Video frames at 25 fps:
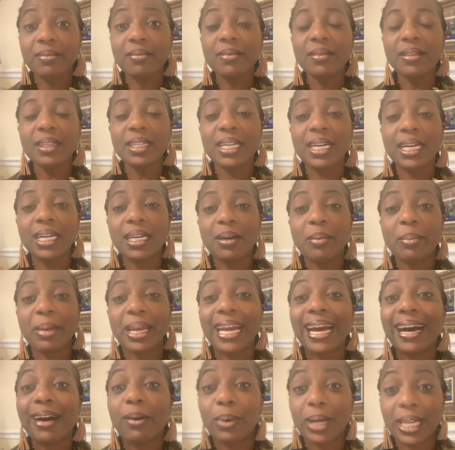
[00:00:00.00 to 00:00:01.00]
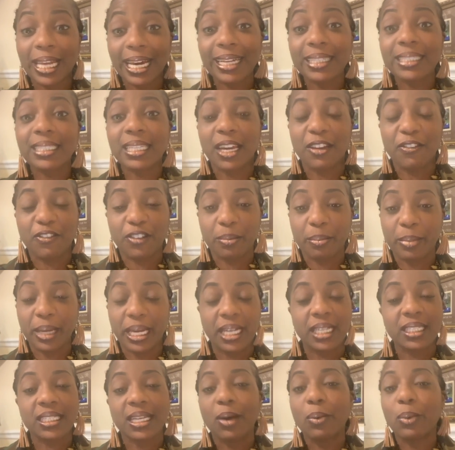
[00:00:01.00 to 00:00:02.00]
um, and I, well, I'll say for me
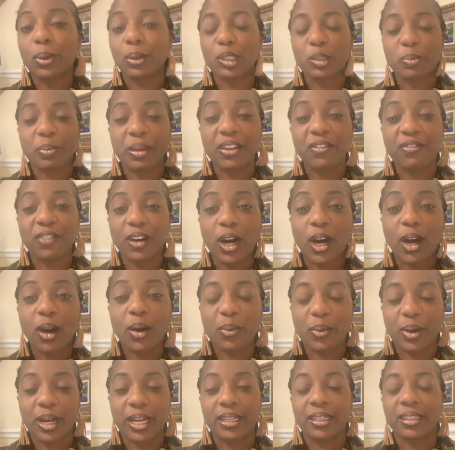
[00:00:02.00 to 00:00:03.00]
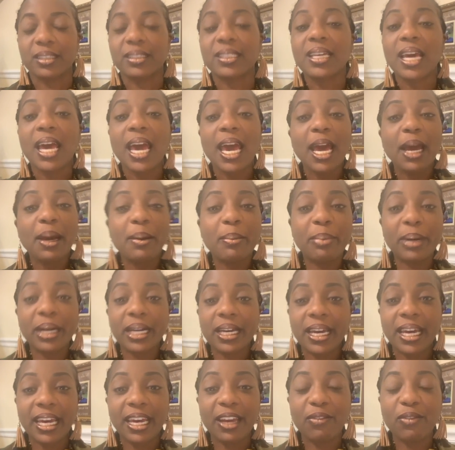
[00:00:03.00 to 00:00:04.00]
because I won't speak for all runners.
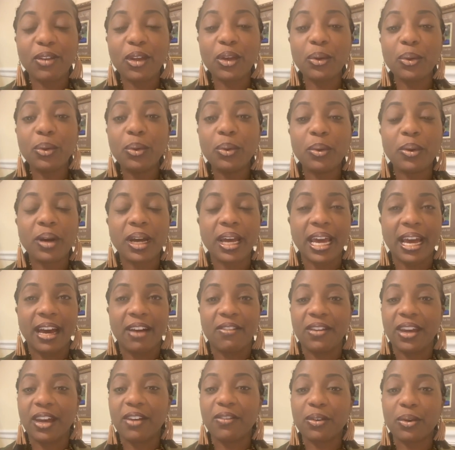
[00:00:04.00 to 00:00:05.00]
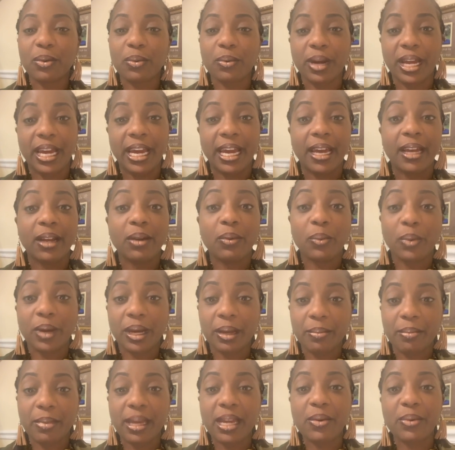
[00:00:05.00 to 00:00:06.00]
But if you have ever ran with
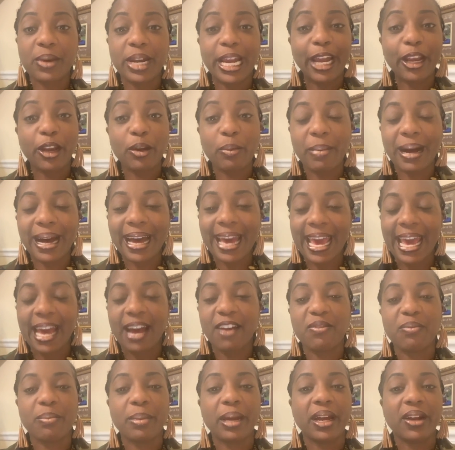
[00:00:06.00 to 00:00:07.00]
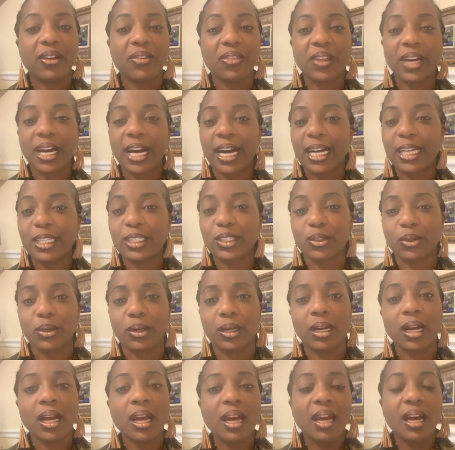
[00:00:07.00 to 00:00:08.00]
me when I do my half marathons
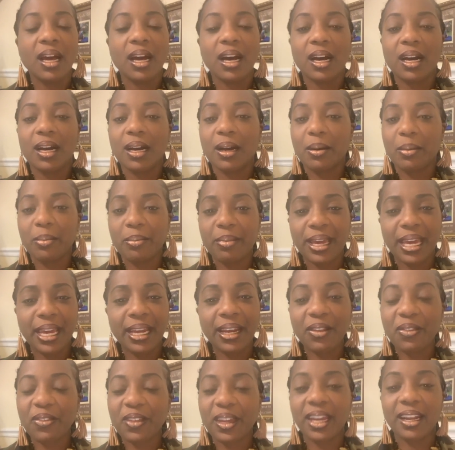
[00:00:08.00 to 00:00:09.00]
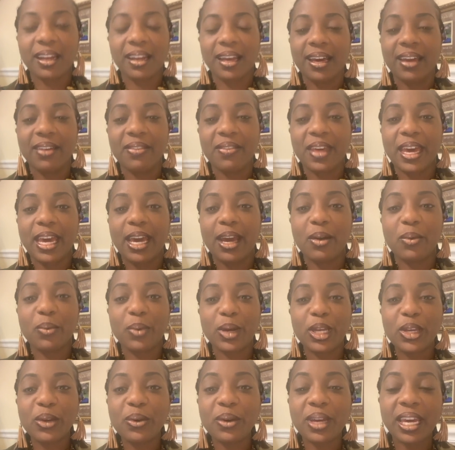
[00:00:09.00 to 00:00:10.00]
or um, anything like that,
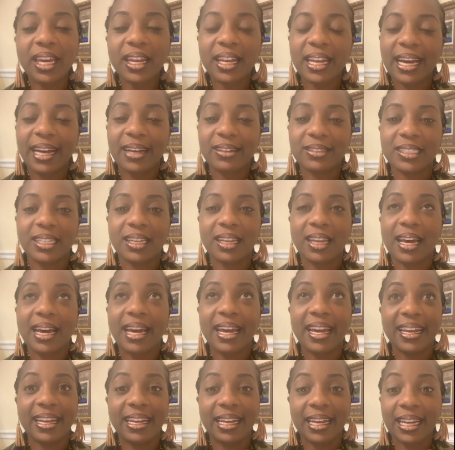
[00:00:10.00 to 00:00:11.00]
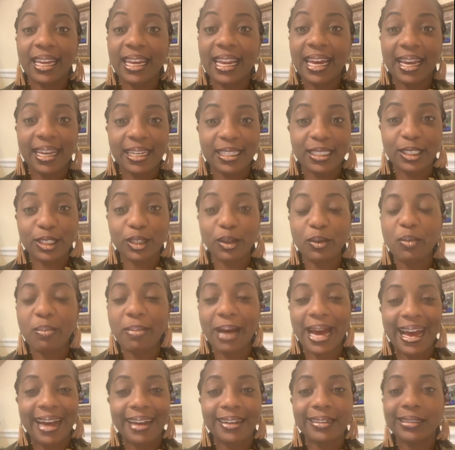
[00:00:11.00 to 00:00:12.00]
when you get down to like that last two
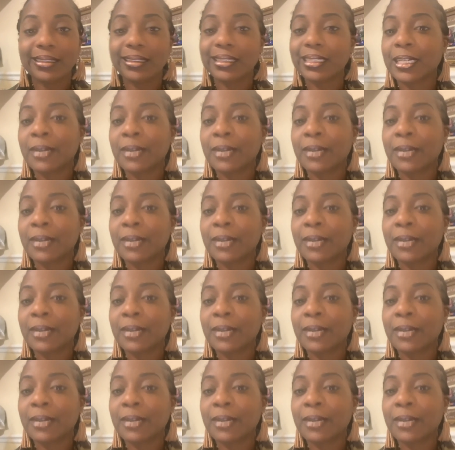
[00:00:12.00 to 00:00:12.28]
miles,